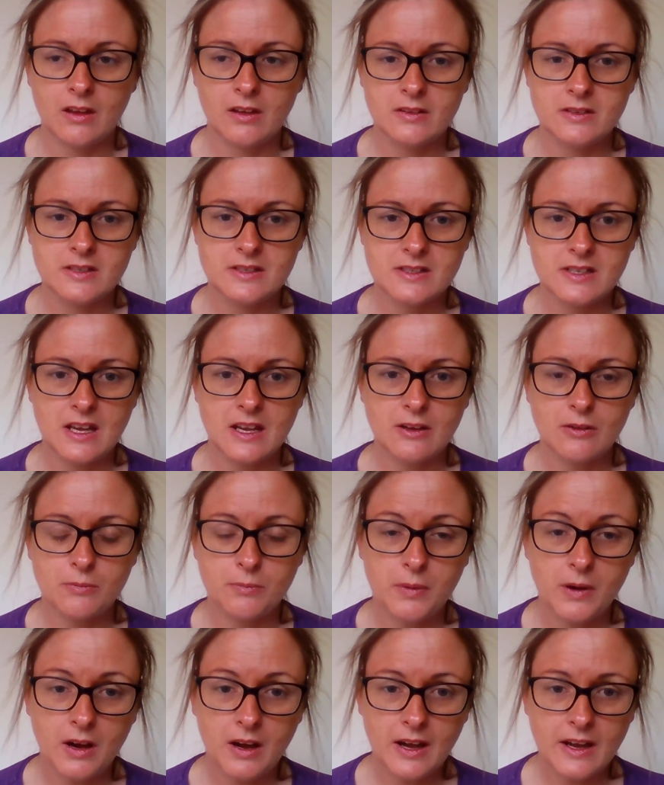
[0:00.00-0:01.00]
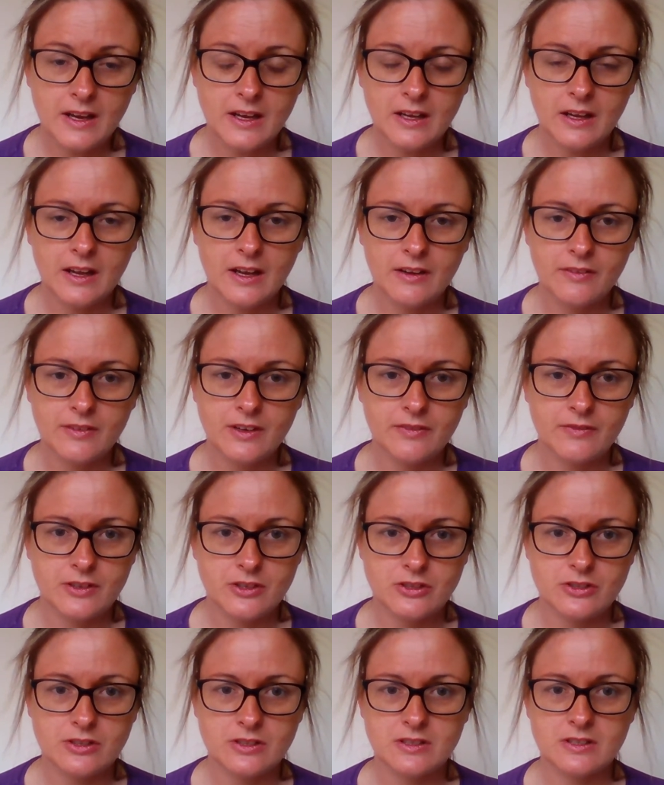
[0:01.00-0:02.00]
to say goodbye, even if it's
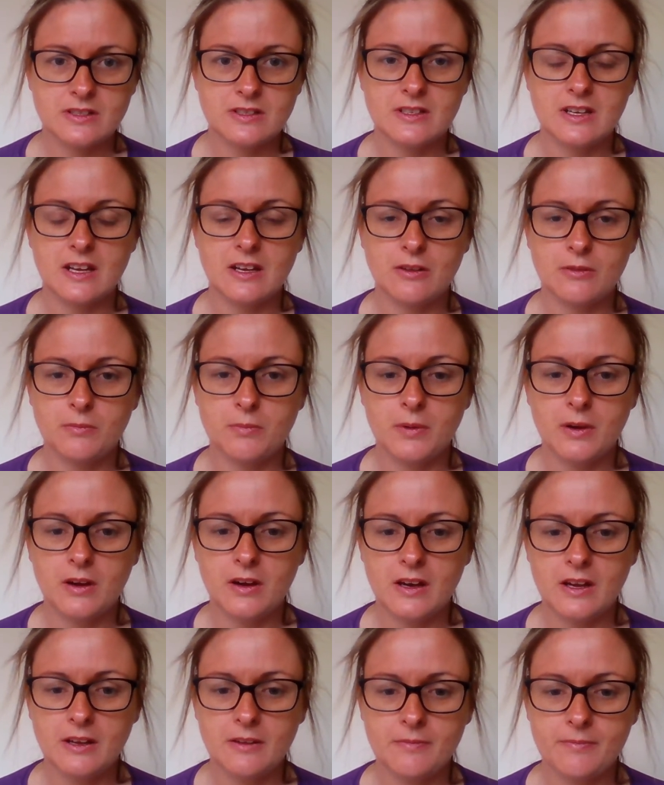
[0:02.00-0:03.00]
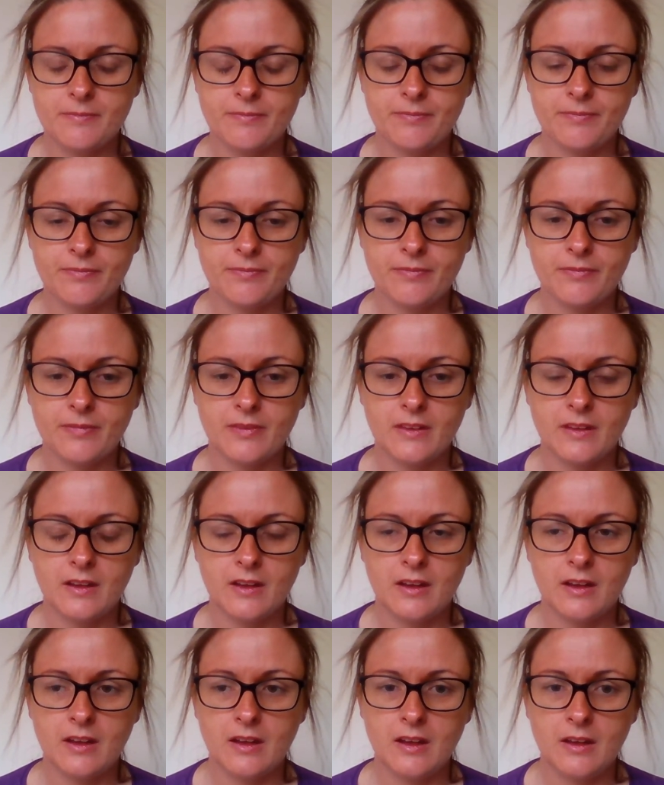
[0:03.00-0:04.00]
just to say goodbye.
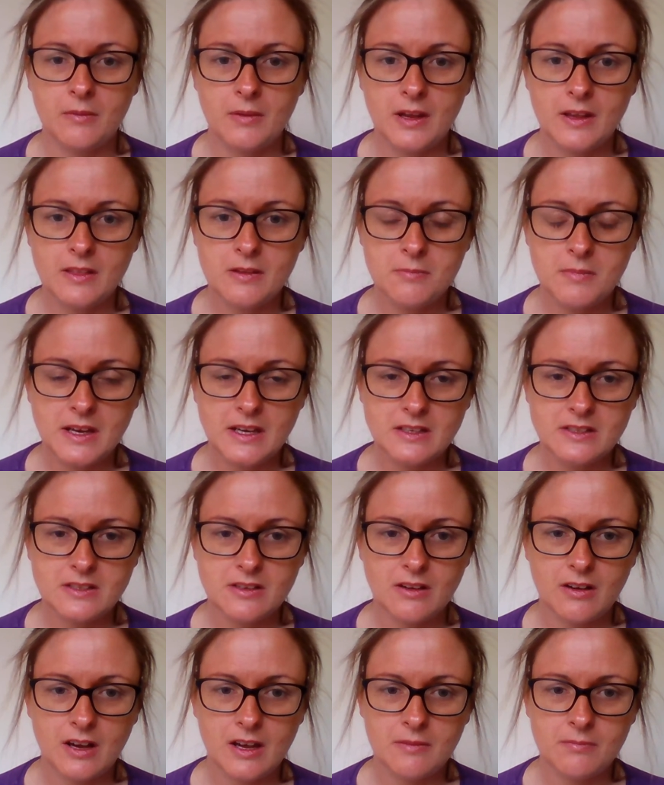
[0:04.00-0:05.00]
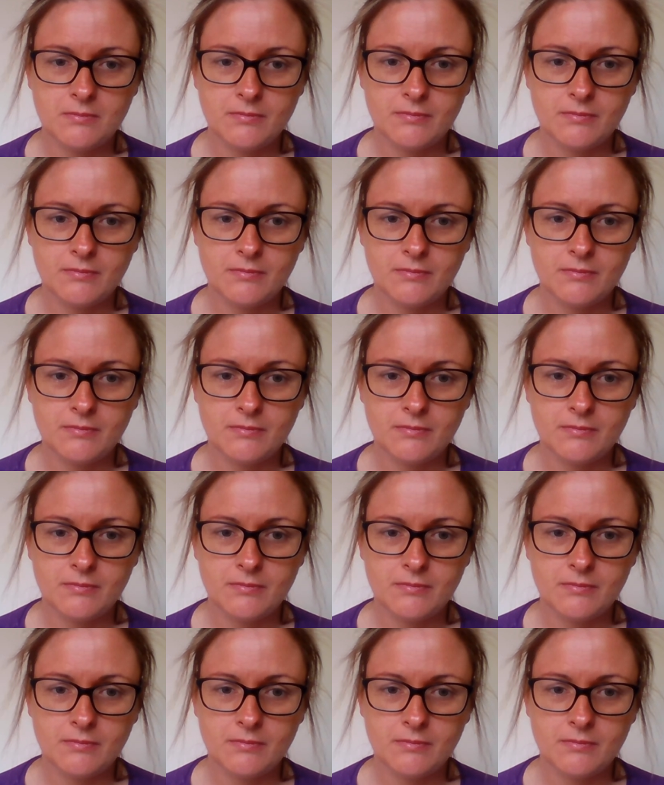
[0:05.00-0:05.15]
But in the meantime,